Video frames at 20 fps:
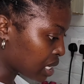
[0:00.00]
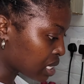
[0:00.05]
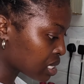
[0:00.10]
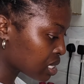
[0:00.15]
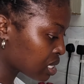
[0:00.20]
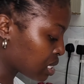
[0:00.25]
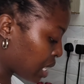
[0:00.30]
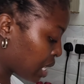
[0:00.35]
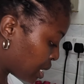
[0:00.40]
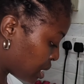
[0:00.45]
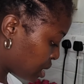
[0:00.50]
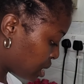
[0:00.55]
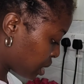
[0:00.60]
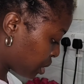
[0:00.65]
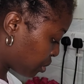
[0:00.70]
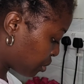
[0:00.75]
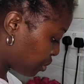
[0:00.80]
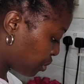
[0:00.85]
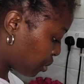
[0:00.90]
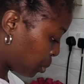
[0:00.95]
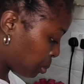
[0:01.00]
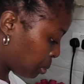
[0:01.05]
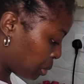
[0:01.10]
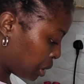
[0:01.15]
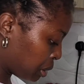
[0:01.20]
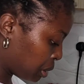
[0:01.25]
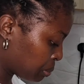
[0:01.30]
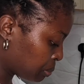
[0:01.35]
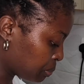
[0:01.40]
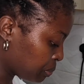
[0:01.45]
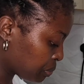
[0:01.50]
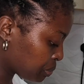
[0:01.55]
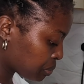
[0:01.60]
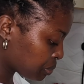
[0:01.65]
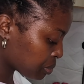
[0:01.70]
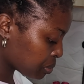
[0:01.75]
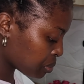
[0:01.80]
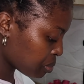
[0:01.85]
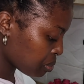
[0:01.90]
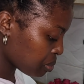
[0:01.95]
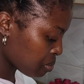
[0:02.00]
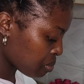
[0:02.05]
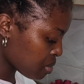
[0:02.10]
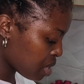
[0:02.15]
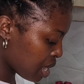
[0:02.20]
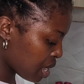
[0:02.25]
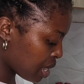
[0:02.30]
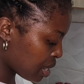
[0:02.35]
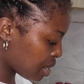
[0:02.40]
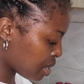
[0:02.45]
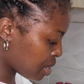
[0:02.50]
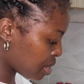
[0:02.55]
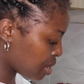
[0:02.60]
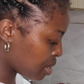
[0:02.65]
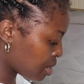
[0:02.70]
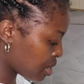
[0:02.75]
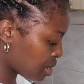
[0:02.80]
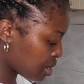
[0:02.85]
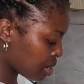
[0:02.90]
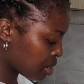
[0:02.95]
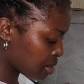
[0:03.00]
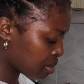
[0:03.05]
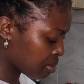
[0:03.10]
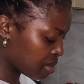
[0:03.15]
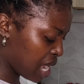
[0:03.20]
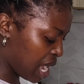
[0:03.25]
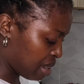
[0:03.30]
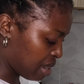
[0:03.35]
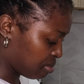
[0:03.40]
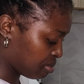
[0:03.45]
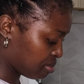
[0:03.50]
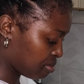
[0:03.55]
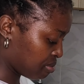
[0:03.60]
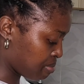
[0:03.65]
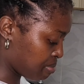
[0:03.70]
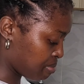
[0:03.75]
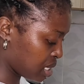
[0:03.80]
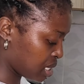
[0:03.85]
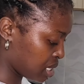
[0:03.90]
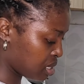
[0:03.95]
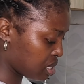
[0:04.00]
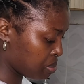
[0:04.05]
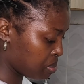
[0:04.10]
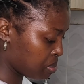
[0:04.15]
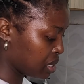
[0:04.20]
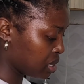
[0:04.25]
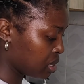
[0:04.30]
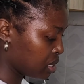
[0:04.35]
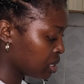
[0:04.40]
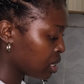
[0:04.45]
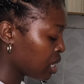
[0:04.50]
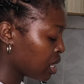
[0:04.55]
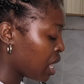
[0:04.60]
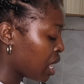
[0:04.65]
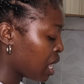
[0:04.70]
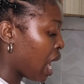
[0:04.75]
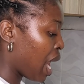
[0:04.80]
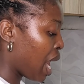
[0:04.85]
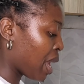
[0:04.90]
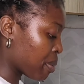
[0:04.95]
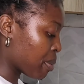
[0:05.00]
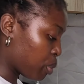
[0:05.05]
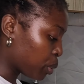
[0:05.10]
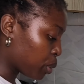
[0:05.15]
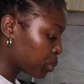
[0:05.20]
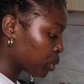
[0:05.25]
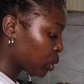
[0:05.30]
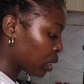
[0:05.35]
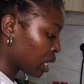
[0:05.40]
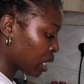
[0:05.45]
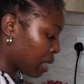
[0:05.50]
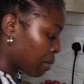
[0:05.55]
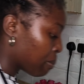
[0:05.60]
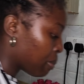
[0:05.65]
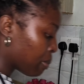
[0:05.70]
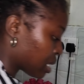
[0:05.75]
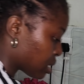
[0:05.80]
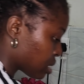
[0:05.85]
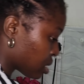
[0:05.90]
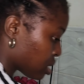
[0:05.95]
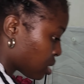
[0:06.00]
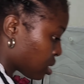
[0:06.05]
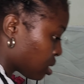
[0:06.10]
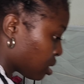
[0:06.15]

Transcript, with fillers: exciting for me. And yeah, might be unpopular, but